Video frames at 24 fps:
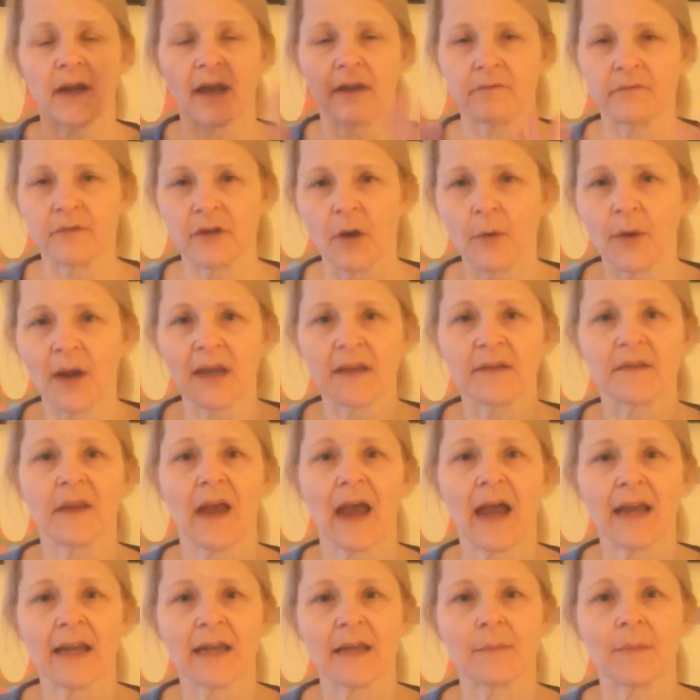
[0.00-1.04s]
I have no
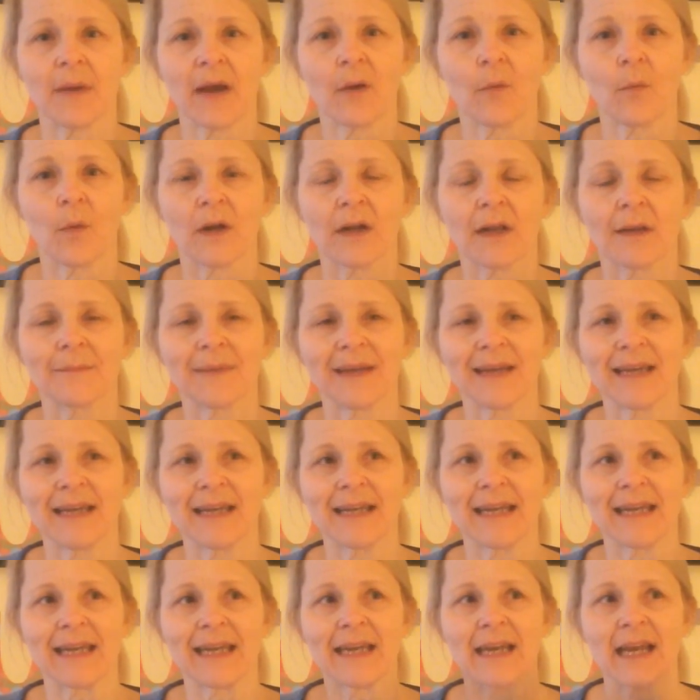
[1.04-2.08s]
anxiety about what I'm
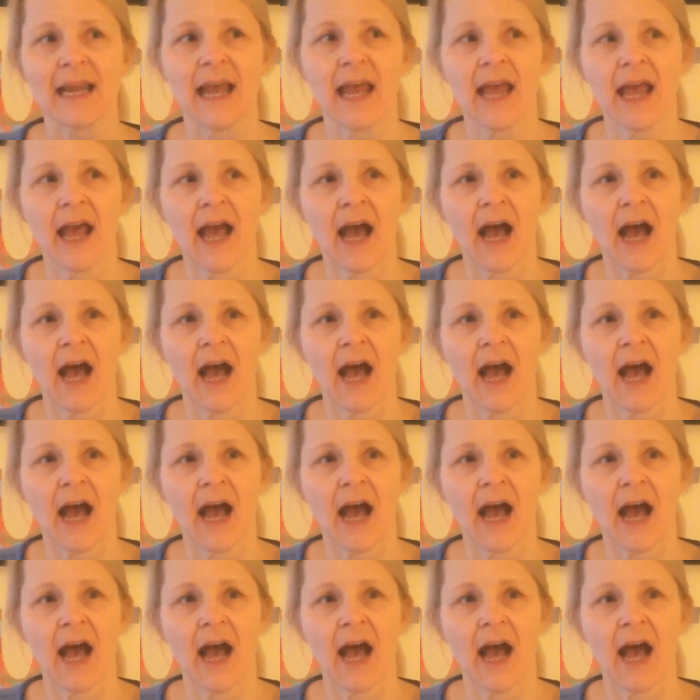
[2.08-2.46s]
eating.